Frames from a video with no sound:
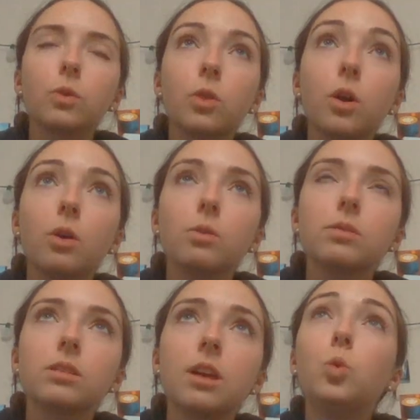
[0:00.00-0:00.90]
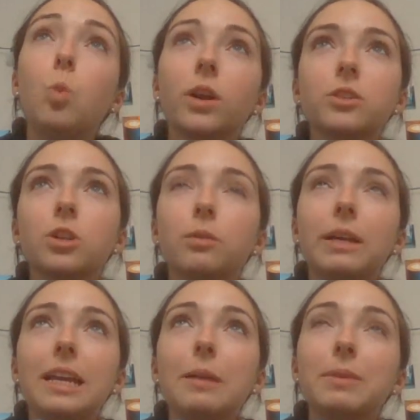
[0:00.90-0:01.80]
for those who want to start
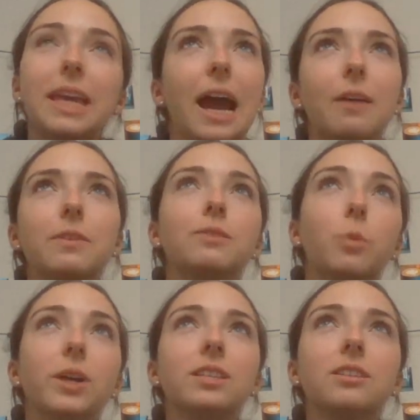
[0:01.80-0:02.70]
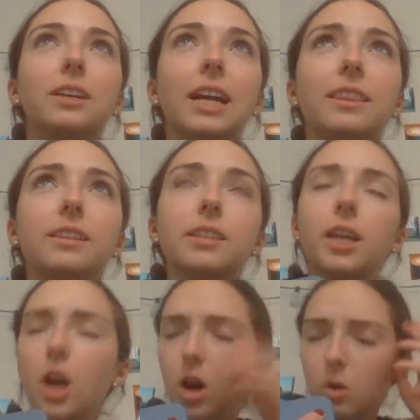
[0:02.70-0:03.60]
reading, but they have this voice in their head that's
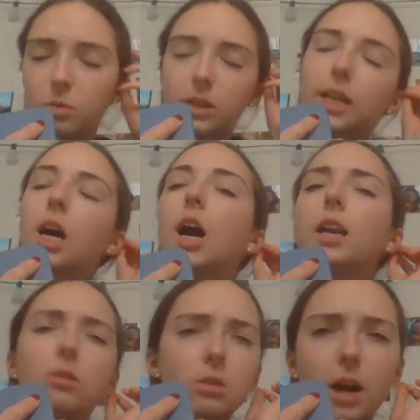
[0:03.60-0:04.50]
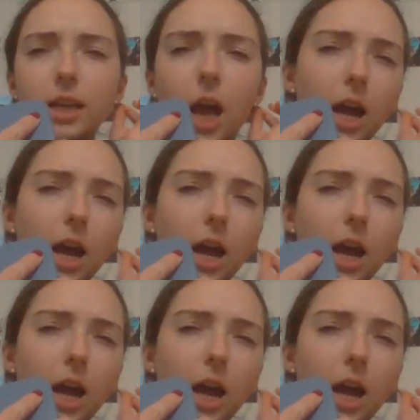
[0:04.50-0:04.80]
like, oh, like, I don't know, like,